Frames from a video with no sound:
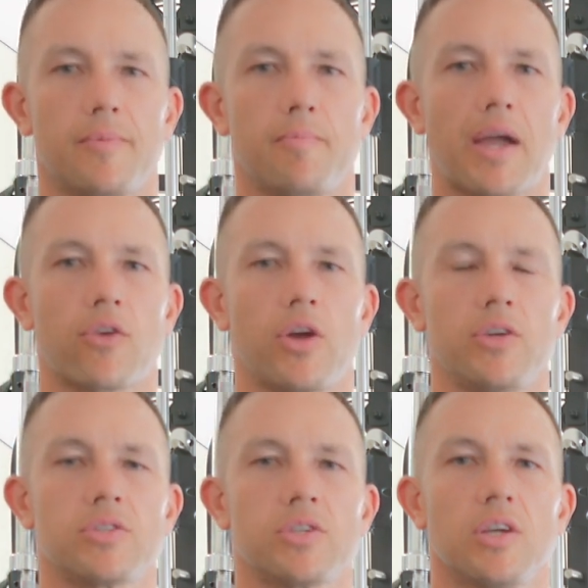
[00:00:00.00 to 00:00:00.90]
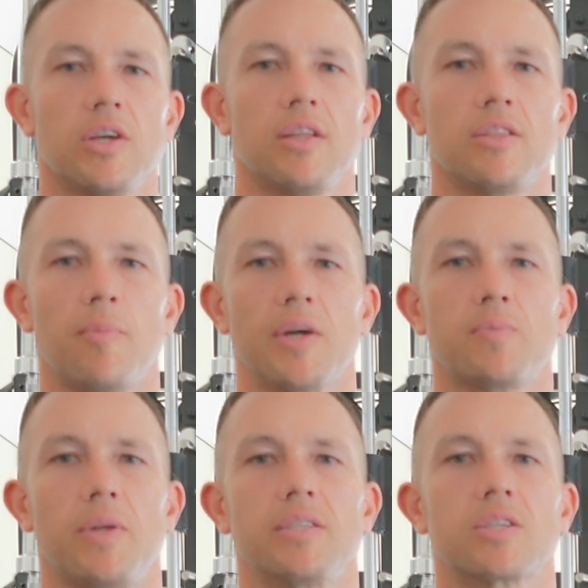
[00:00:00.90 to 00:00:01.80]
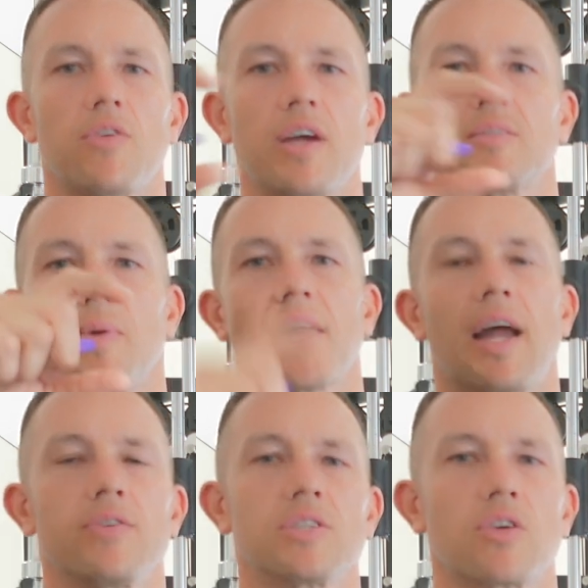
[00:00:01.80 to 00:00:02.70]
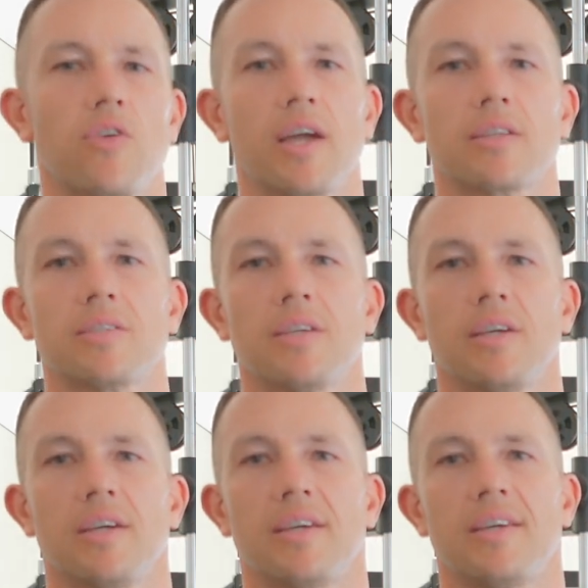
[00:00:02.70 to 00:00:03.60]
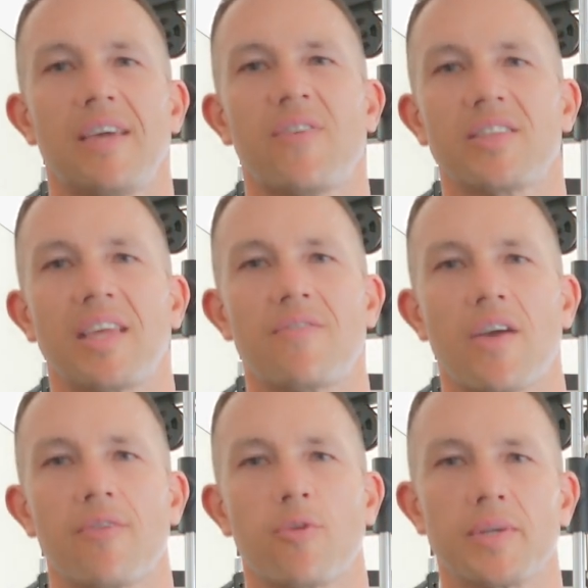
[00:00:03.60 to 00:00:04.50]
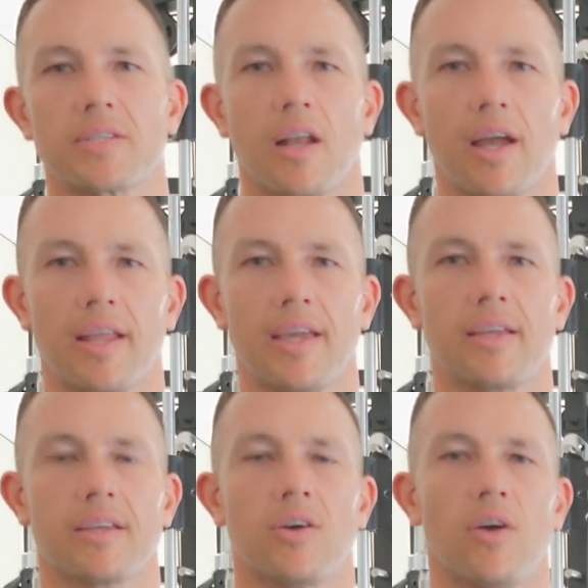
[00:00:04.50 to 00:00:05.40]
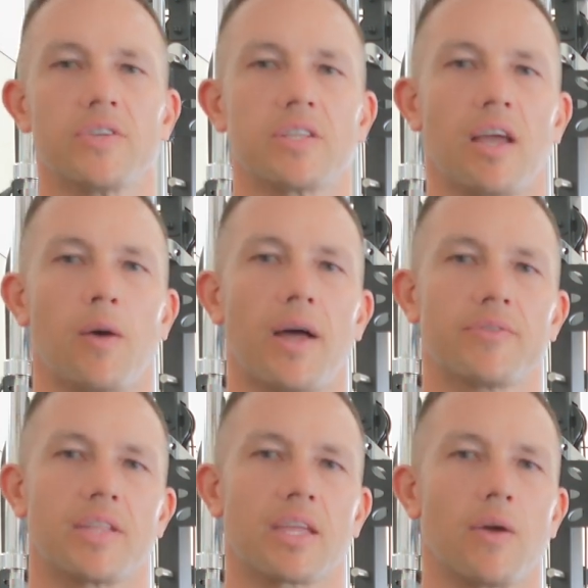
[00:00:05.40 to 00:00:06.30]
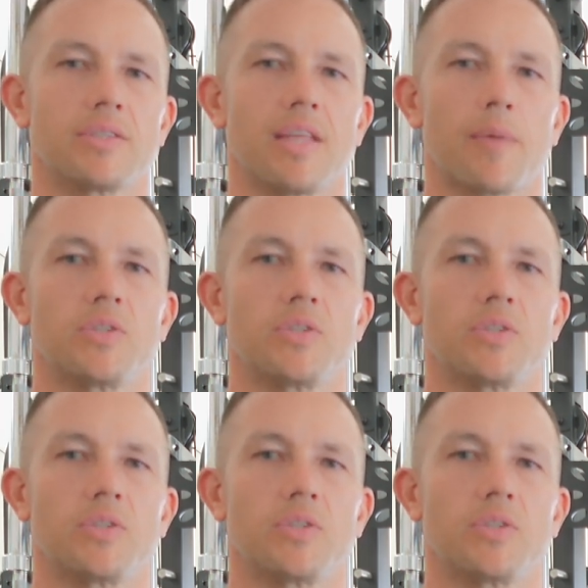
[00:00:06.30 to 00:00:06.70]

macros that my split is correct and my calories are correct. If I deviate from it slightly, obviously I will have to then go into the app